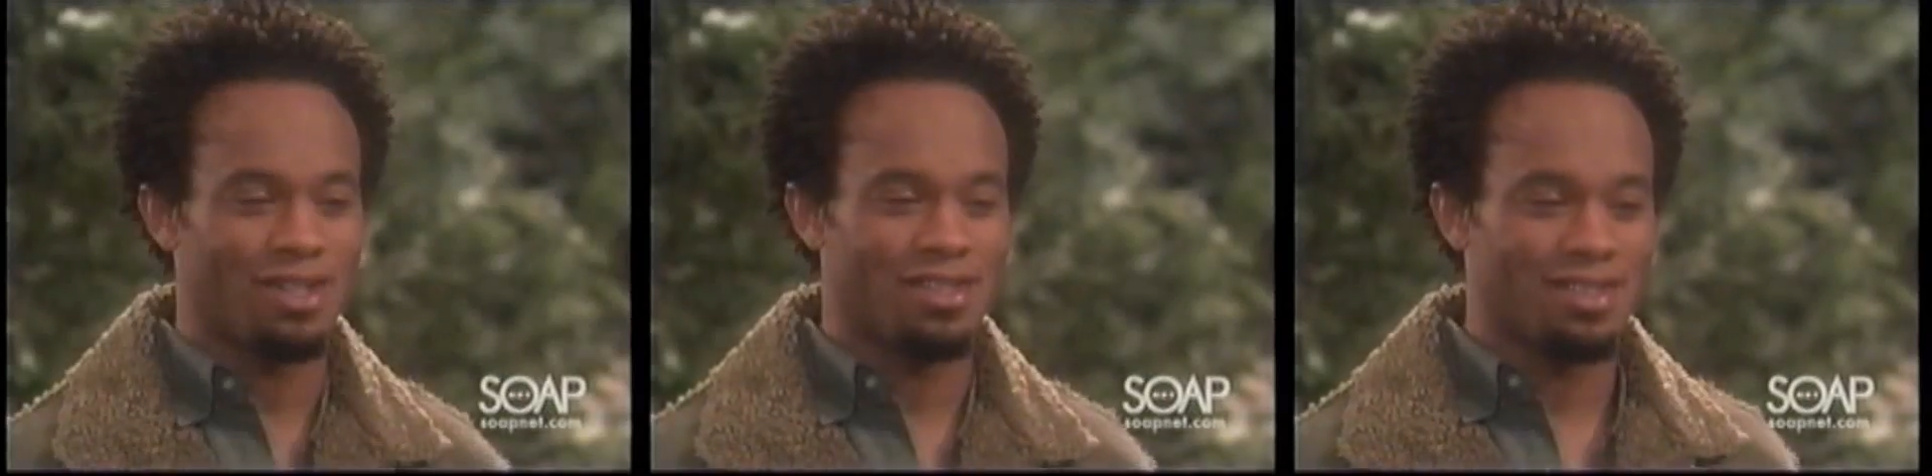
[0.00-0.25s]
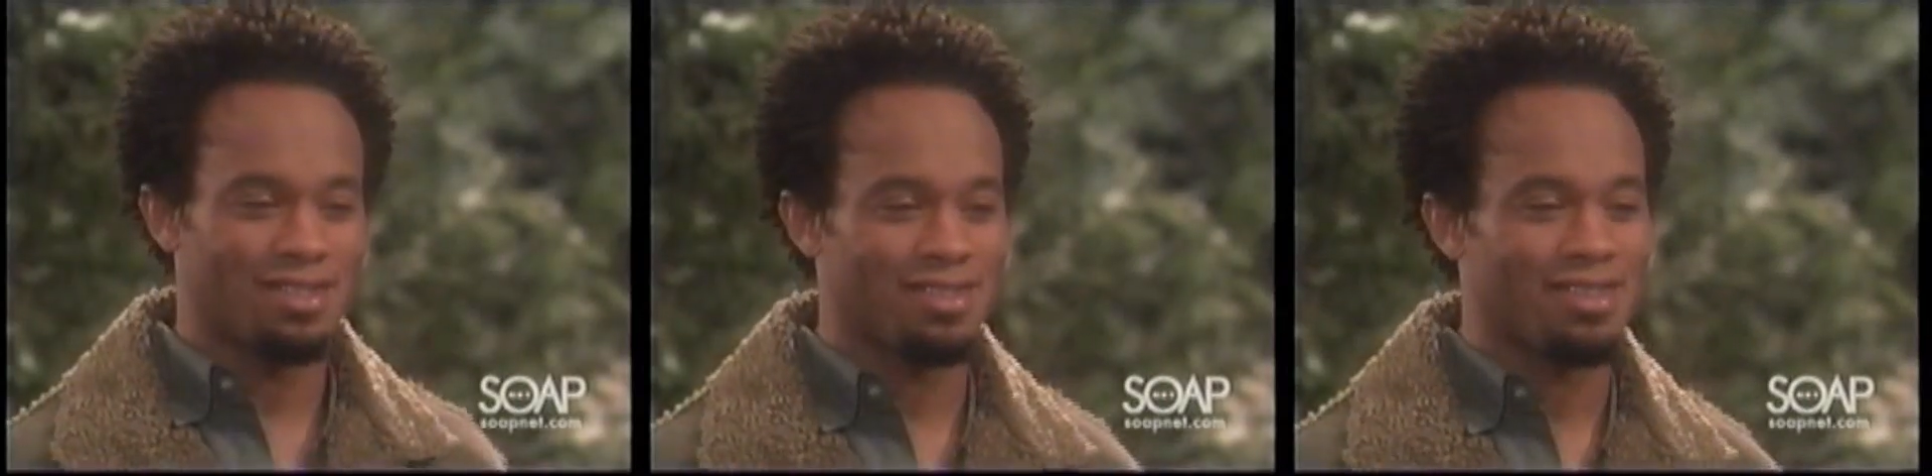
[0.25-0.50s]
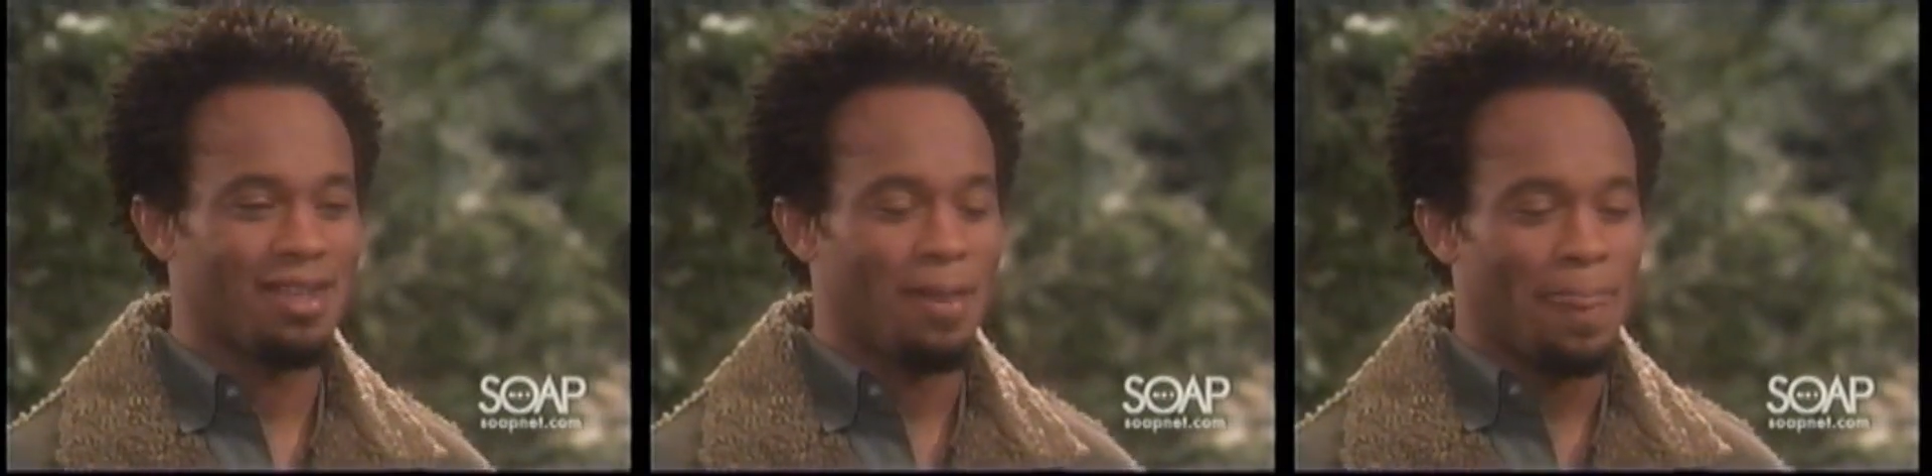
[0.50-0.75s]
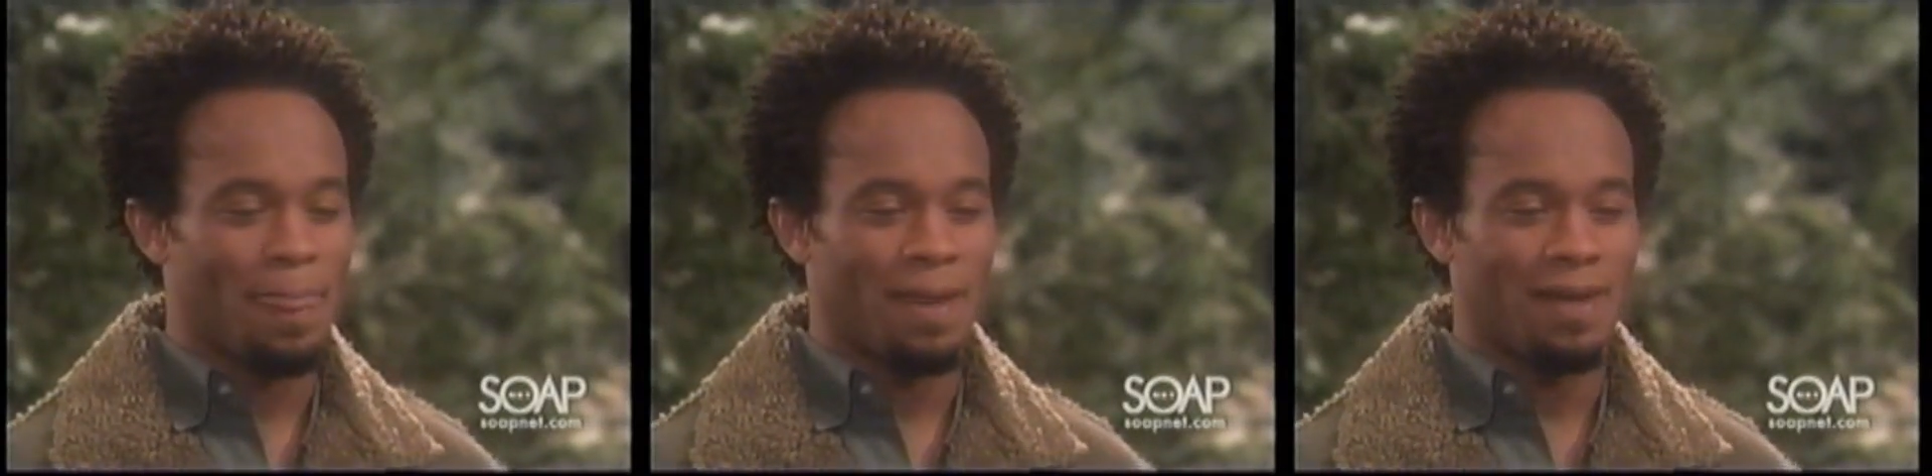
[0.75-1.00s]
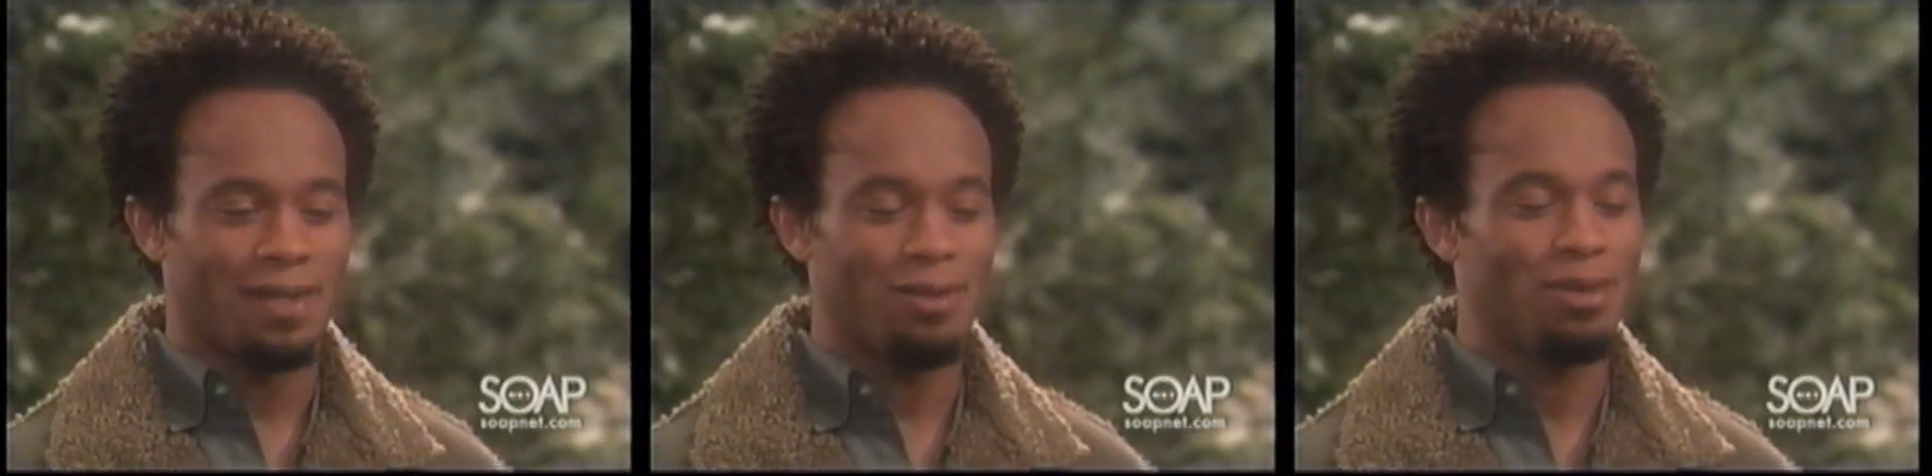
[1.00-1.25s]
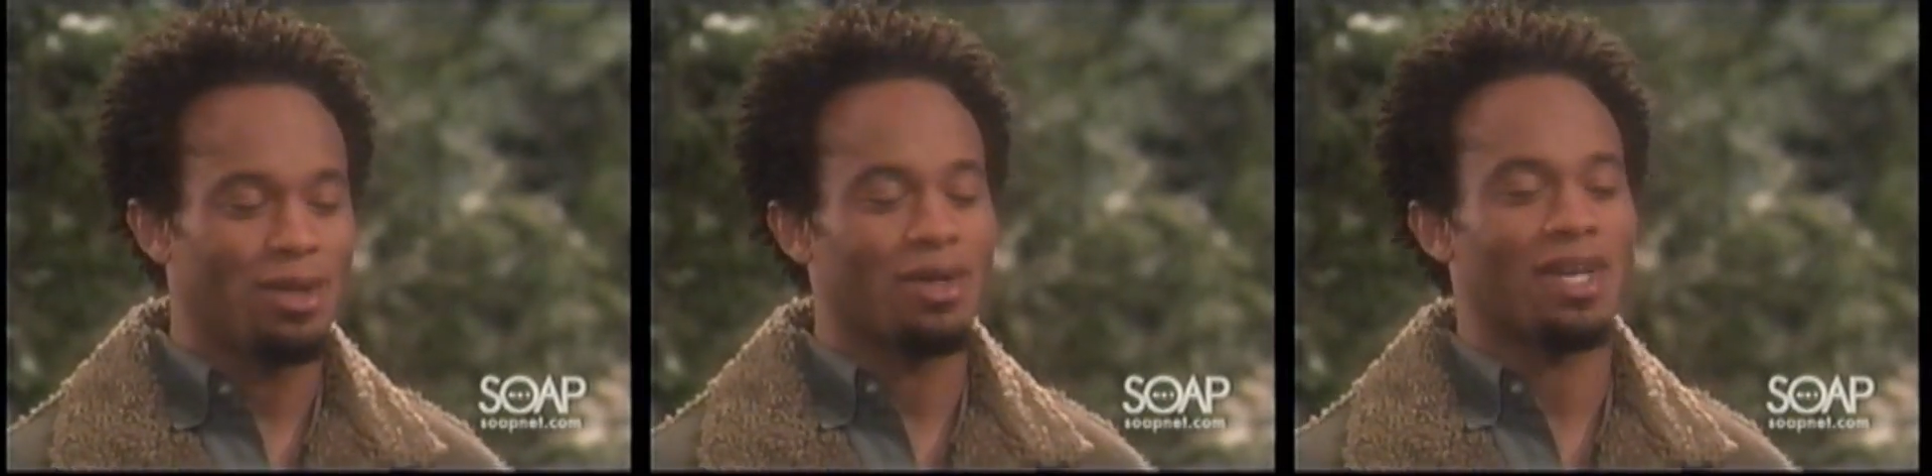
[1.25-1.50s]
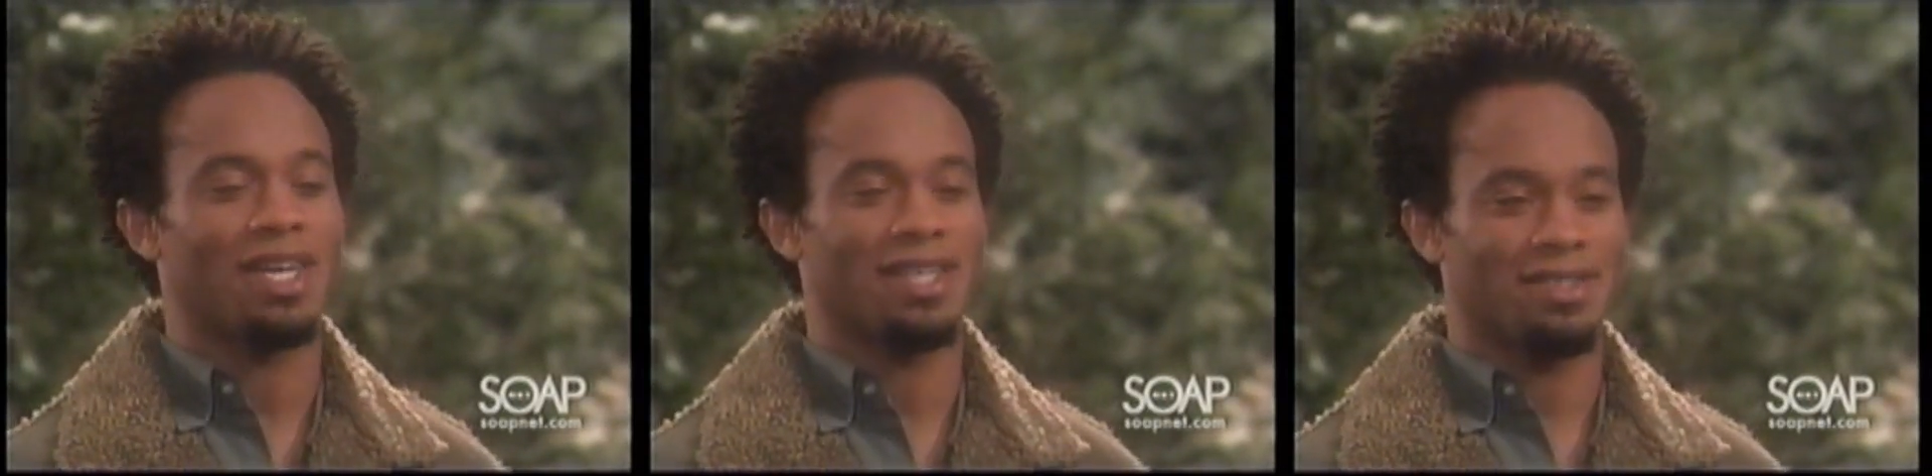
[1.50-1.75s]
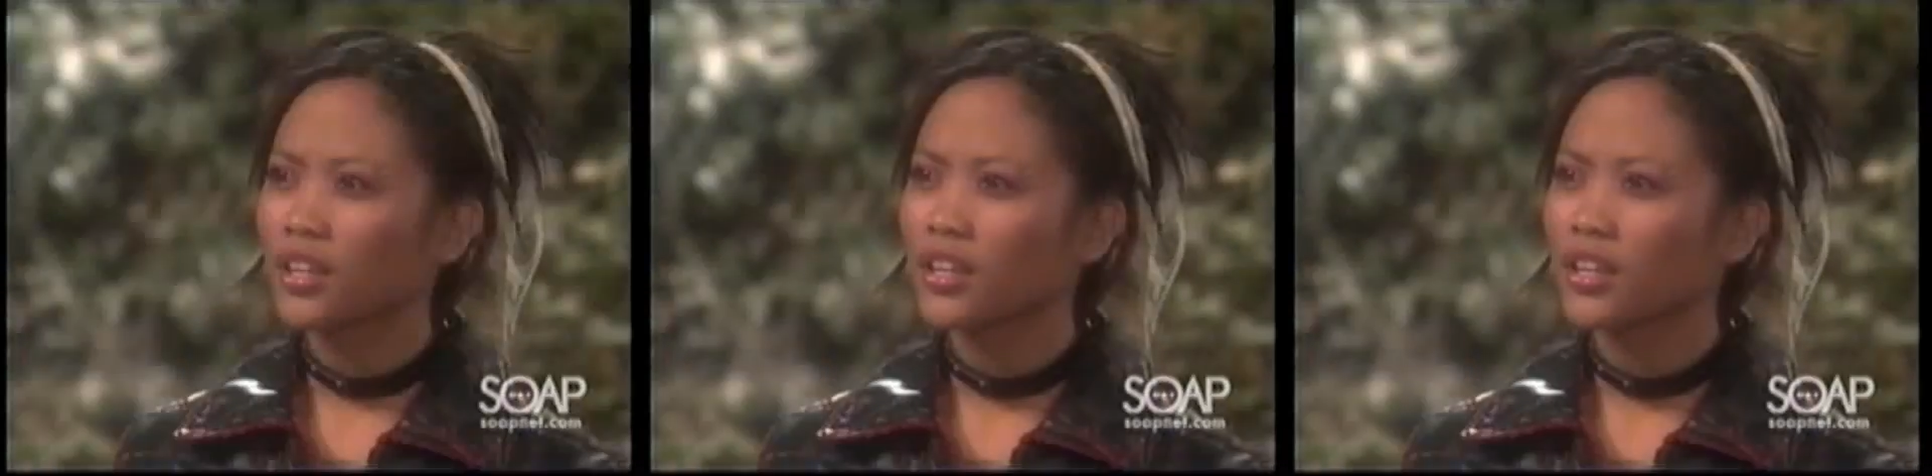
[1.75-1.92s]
Just, you'd be okay.